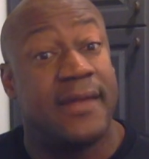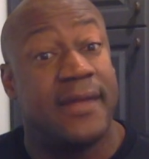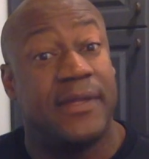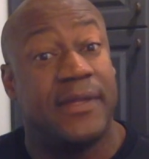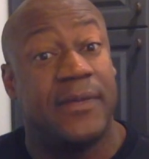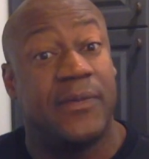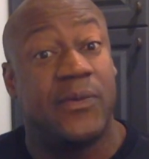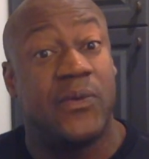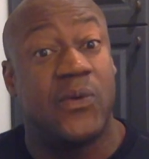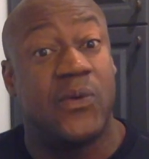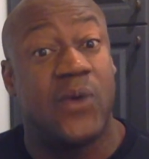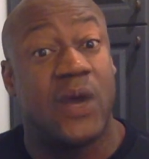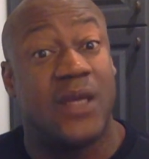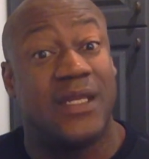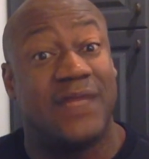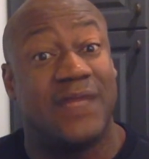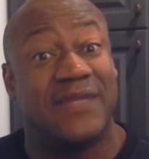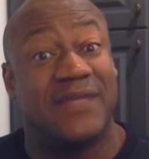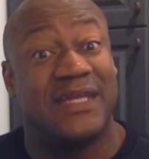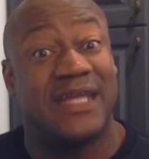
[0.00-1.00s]
people who are
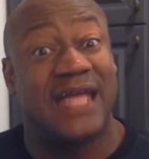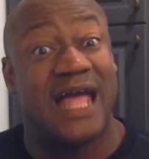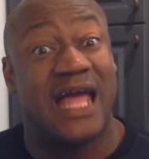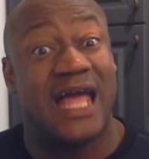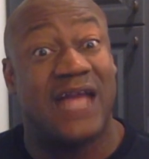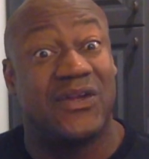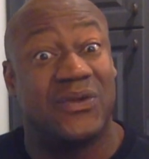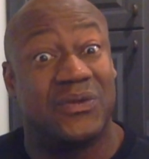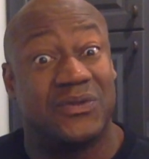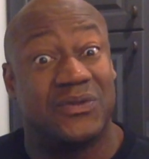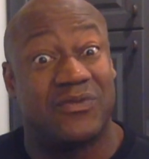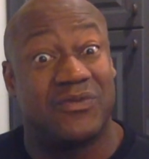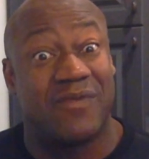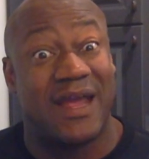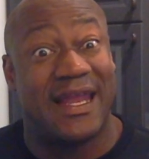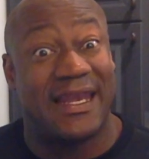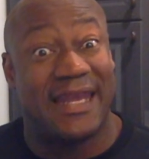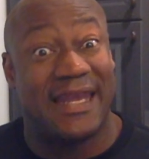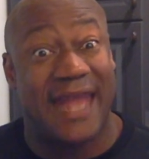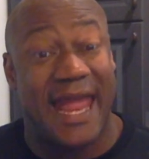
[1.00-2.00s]
living in condos
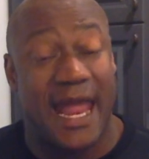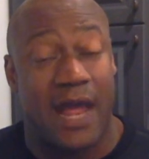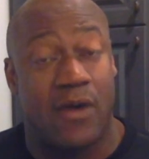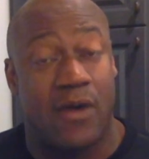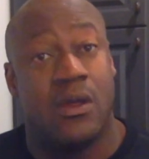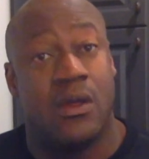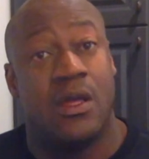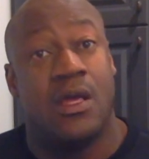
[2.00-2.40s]
right now.